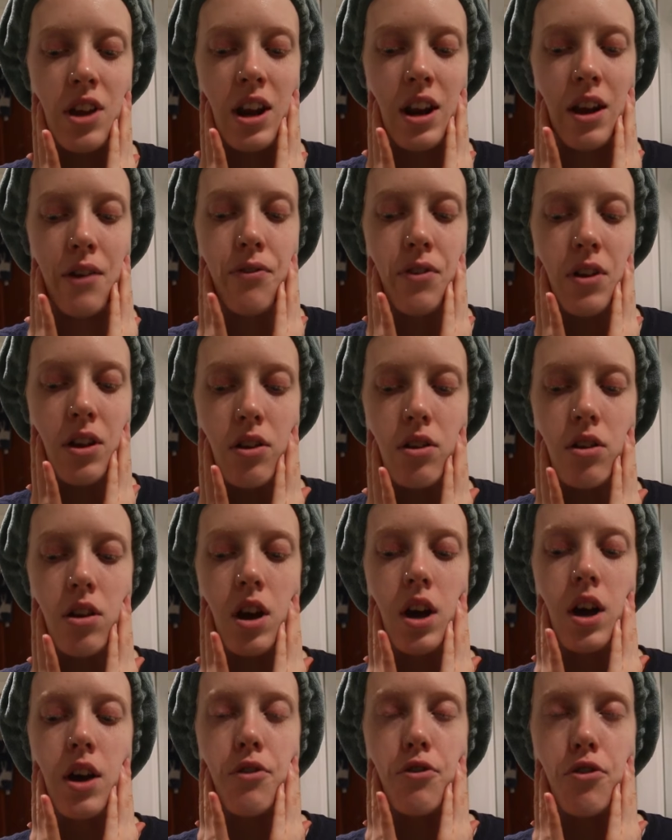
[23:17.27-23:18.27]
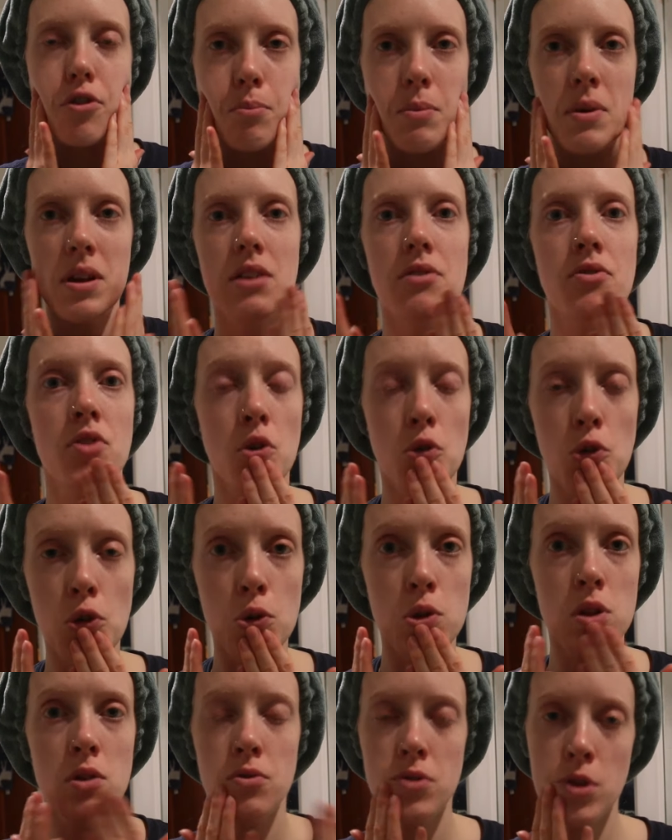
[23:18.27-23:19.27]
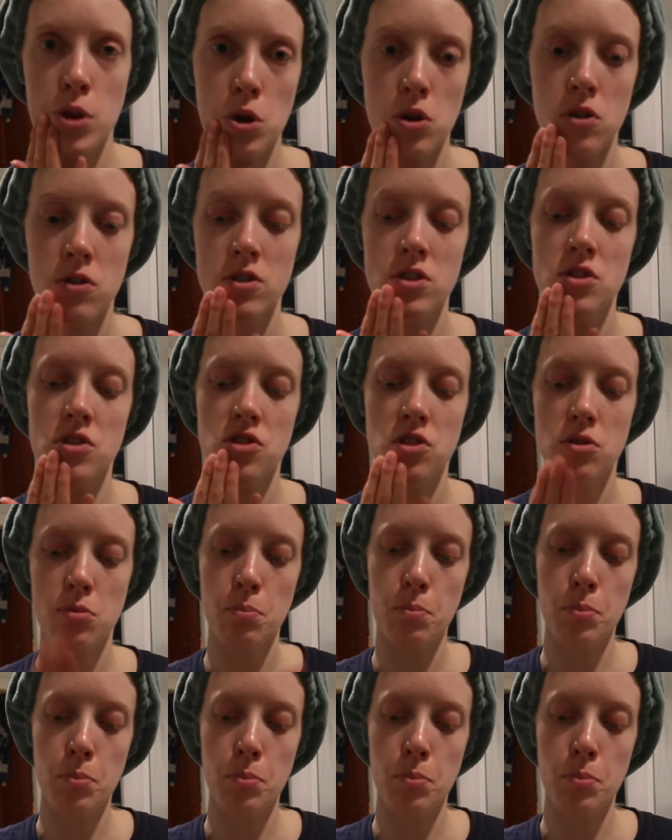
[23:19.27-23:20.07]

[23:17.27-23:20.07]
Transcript: and I think for me, for all of Laura's